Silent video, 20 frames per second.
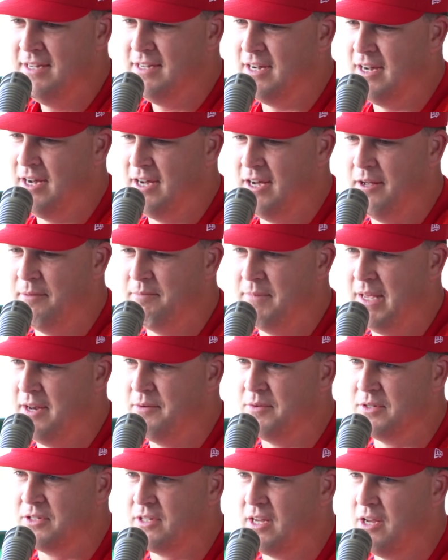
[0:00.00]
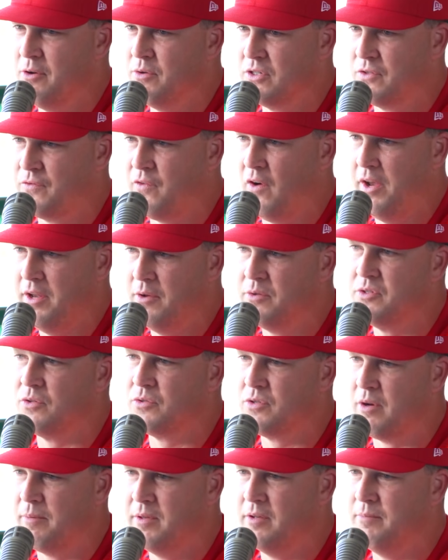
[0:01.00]
But man, it was fun. Those are
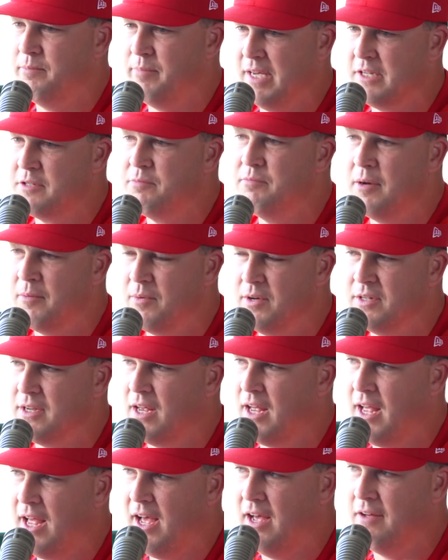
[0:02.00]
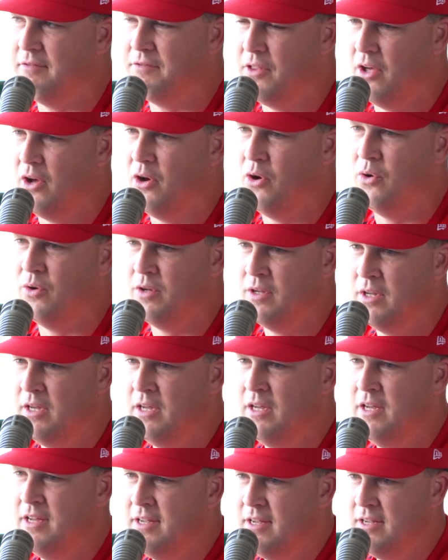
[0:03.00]
some of the best memories I have, though
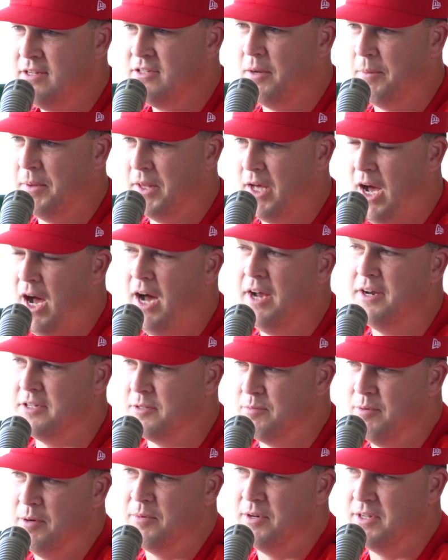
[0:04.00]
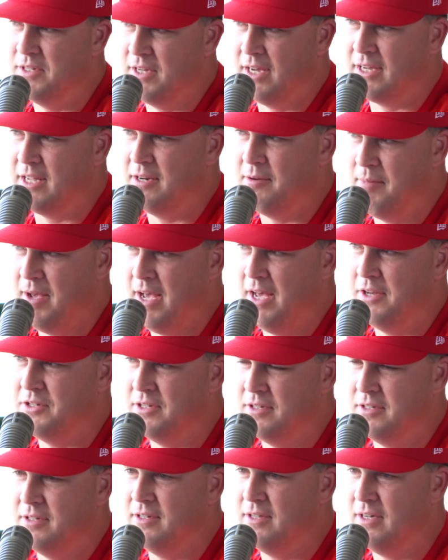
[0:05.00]
some of the hottest memories I can
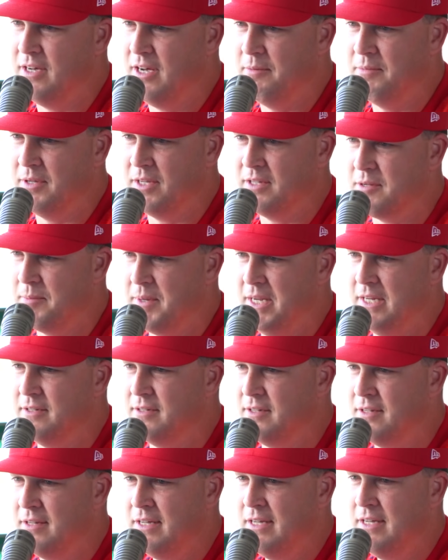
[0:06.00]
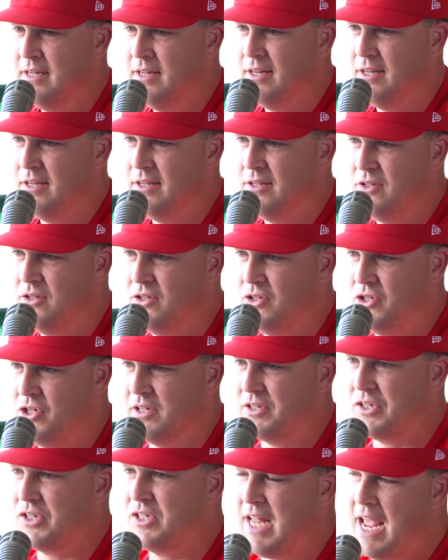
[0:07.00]
imagine, because I mean,
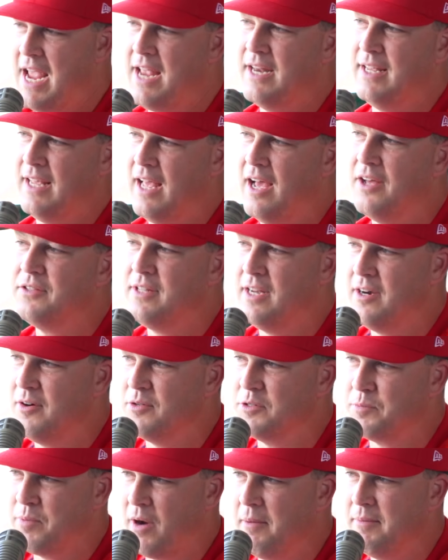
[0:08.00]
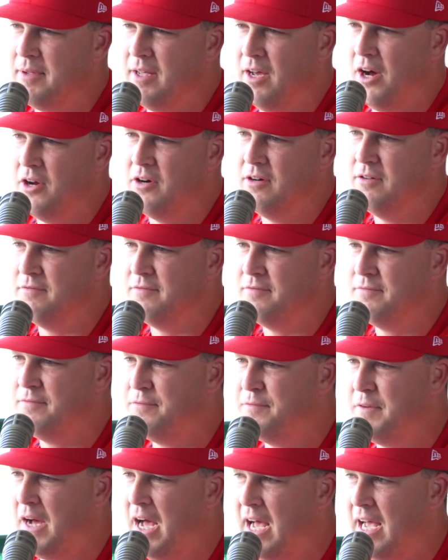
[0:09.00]
just standing out there, it was probably
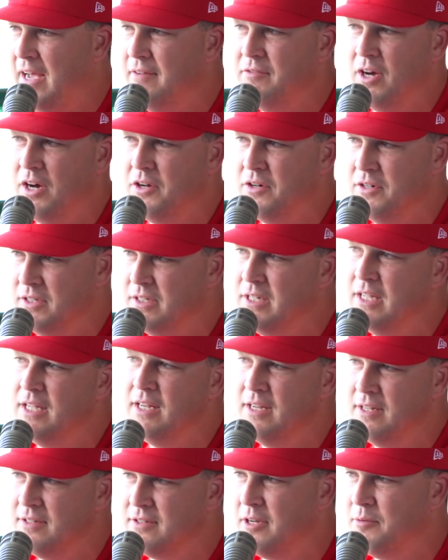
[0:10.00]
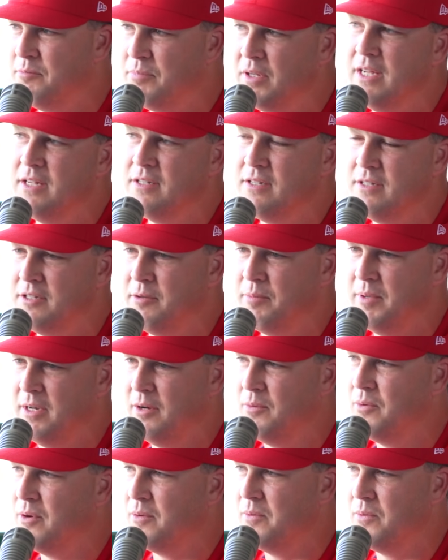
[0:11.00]
105 to 110 in some places,
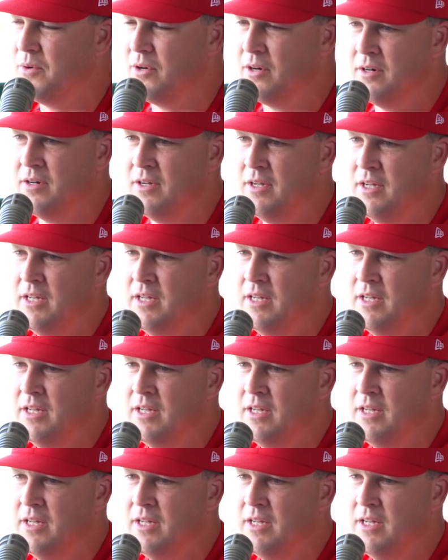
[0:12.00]
depending on where we were,